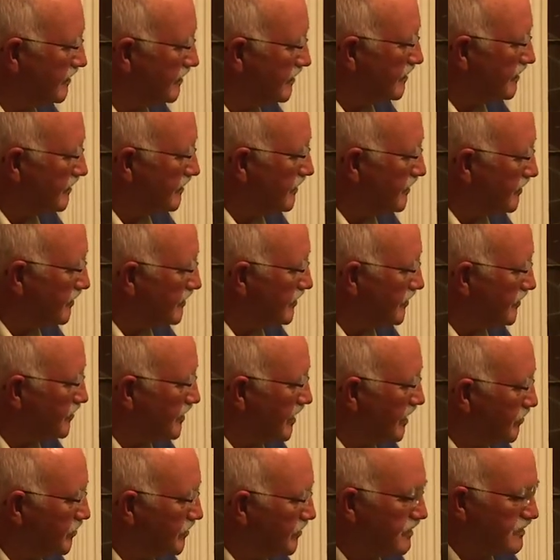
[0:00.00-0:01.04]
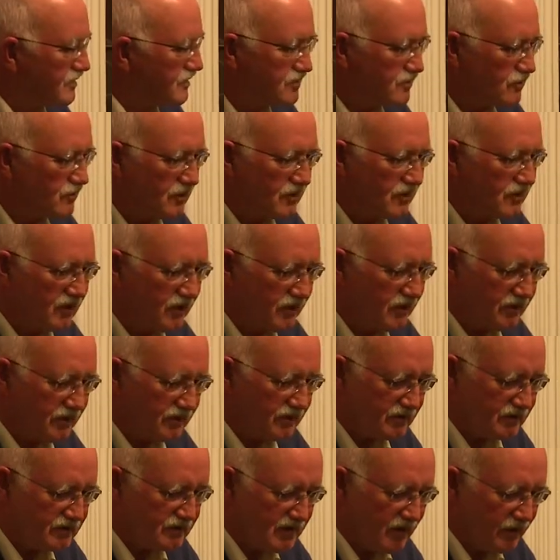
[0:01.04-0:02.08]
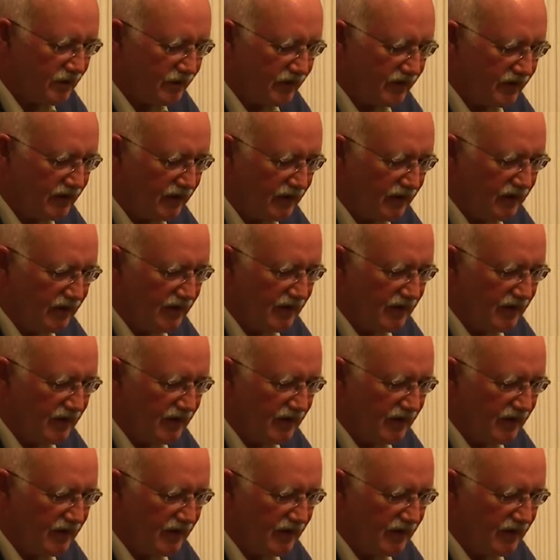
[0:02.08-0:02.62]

there might be a shortcut or something.